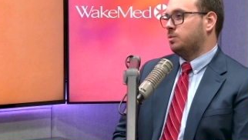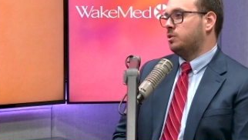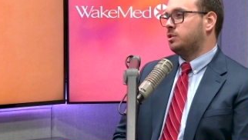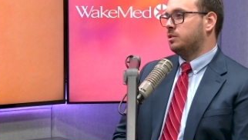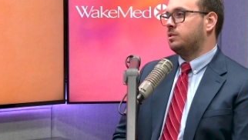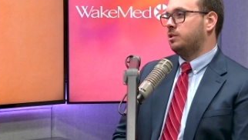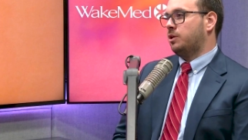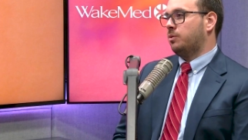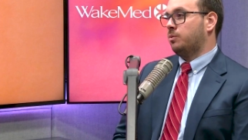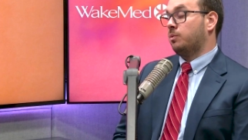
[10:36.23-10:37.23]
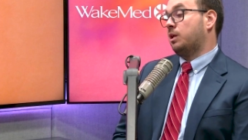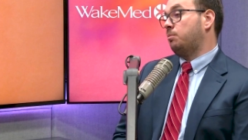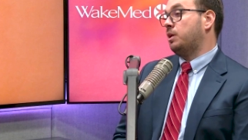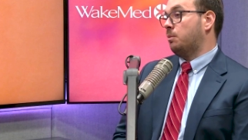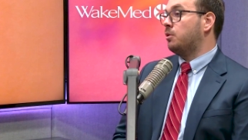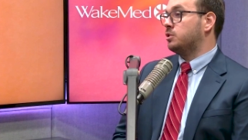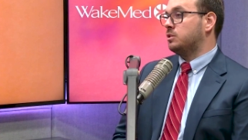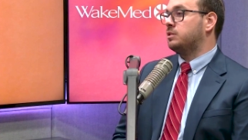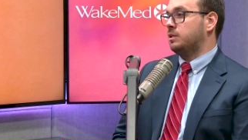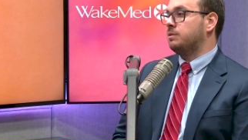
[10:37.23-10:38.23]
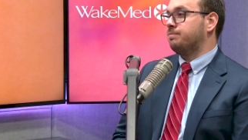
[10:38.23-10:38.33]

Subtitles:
which is, can be an emergency.